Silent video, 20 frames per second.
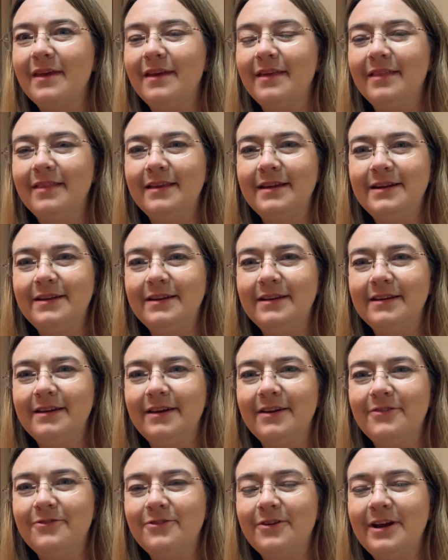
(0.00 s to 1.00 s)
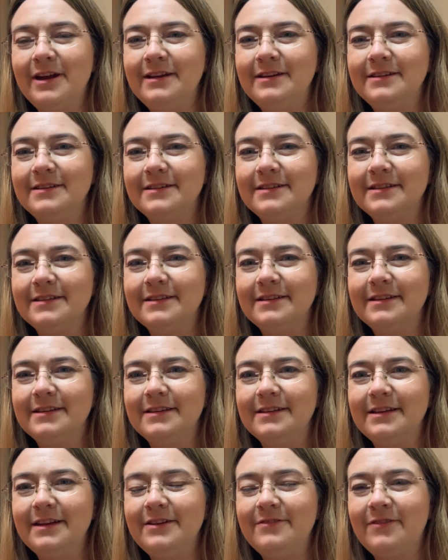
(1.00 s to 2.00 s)
then a friend
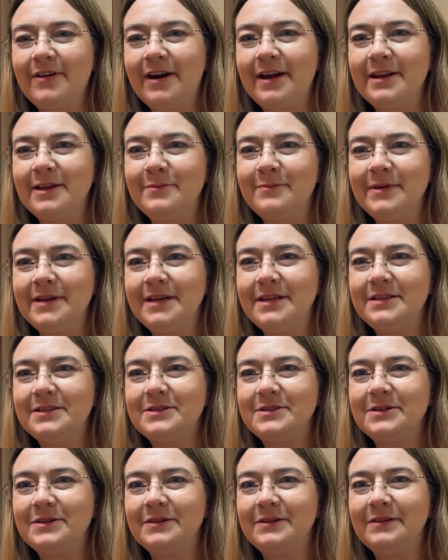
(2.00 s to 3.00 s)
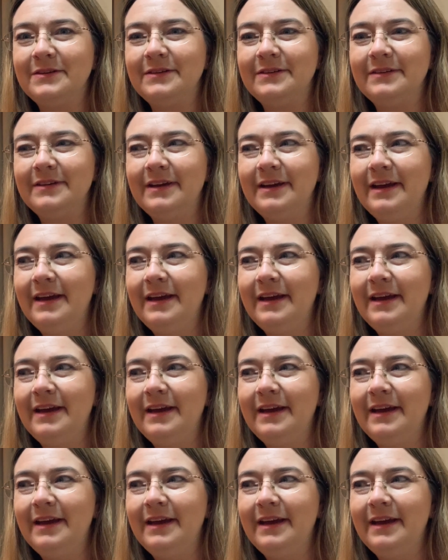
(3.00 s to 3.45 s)
invited me into